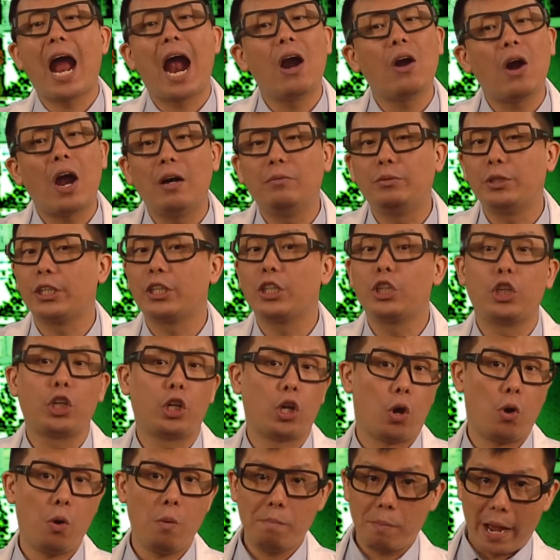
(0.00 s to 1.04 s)
our object to
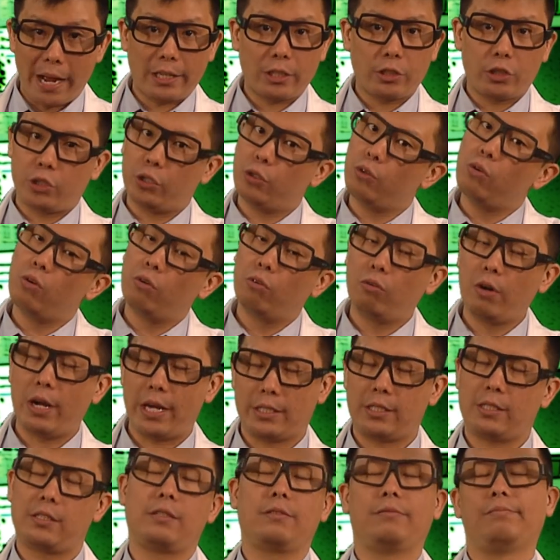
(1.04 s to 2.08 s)
go back to
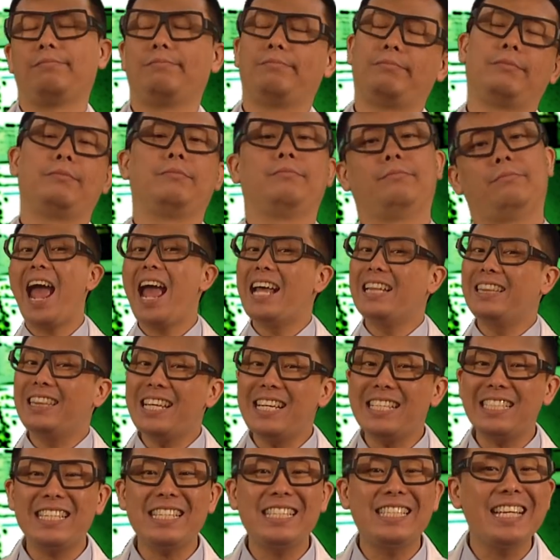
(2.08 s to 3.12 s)
rest. And
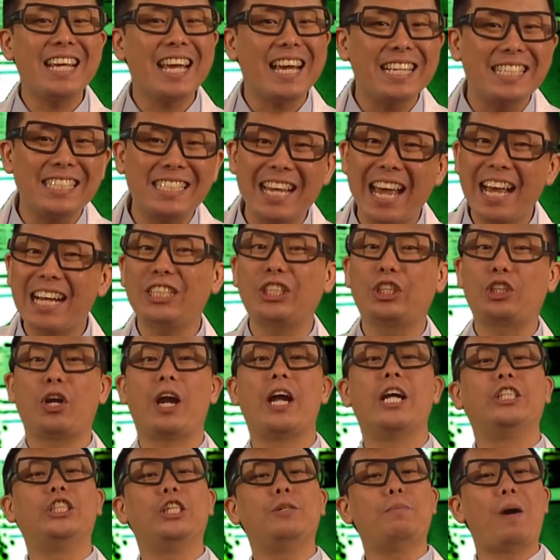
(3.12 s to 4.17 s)
this is the exact
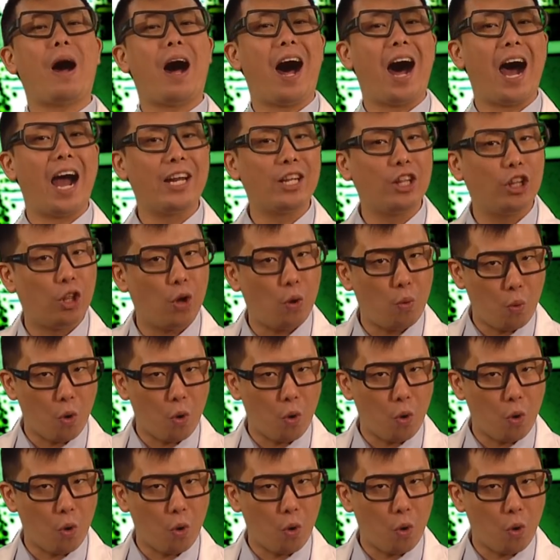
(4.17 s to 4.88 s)
strategy behind the